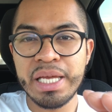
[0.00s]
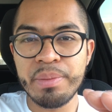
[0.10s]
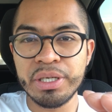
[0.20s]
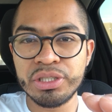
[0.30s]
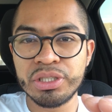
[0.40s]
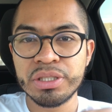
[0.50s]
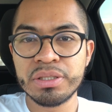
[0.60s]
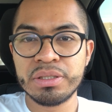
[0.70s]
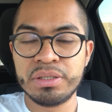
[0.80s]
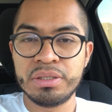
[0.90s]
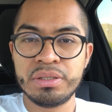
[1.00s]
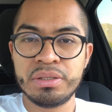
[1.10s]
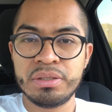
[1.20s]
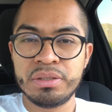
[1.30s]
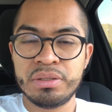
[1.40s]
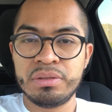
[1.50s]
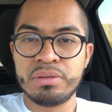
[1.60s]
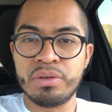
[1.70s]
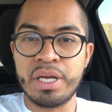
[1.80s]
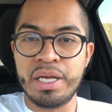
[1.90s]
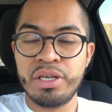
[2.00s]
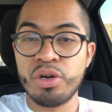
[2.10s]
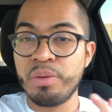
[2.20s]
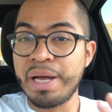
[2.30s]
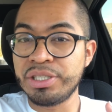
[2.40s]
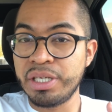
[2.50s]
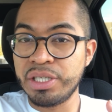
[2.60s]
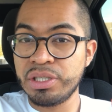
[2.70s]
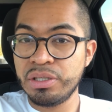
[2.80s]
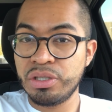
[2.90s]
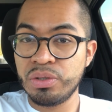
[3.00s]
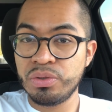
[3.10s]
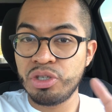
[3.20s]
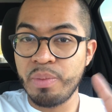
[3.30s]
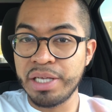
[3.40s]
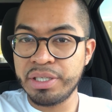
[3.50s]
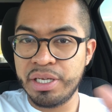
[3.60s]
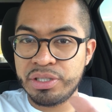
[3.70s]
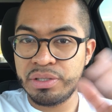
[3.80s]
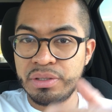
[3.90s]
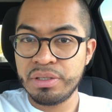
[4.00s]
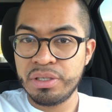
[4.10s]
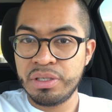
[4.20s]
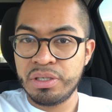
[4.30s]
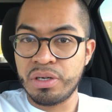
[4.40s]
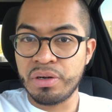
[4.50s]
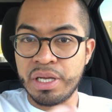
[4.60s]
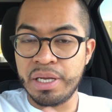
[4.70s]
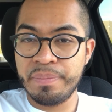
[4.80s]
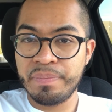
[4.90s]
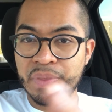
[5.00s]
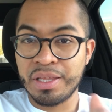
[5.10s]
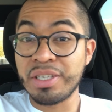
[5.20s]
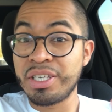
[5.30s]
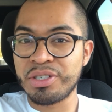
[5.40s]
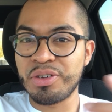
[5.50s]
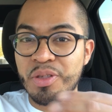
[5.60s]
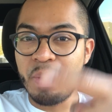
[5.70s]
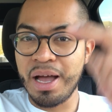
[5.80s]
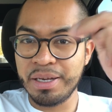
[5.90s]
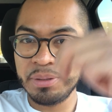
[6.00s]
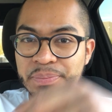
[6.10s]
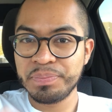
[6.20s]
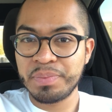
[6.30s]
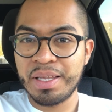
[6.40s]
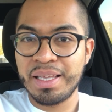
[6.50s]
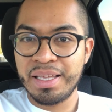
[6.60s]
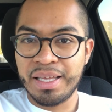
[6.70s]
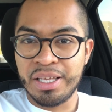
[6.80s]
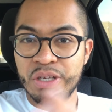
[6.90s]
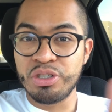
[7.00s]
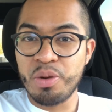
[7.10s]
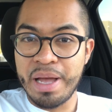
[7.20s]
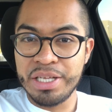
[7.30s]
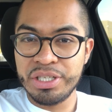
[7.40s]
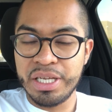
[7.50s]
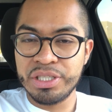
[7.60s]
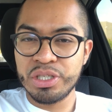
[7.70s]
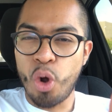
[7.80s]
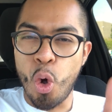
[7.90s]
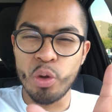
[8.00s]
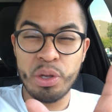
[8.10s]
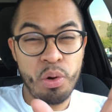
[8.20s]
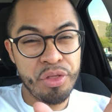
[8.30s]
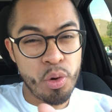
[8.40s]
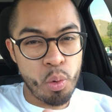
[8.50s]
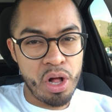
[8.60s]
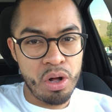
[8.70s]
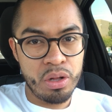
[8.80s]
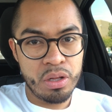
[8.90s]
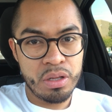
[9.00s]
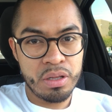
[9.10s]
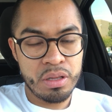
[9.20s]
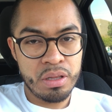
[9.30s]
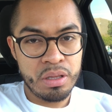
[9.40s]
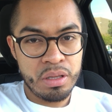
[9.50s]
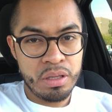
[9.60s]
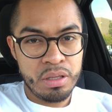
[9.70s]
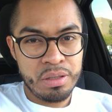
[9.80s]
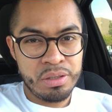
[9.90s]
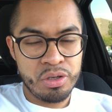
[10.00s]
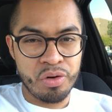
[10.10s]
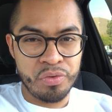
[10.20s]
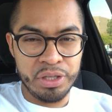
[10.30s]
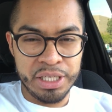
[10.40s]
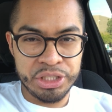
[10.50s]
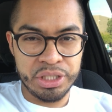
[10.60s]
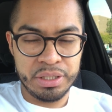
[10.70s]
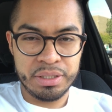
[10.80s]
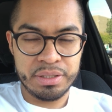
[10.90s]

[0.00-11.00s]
the image, okay? Your imagination, use your imagination, okay? The scissors of the mind. Use your imagination, hold it with your will, your volition,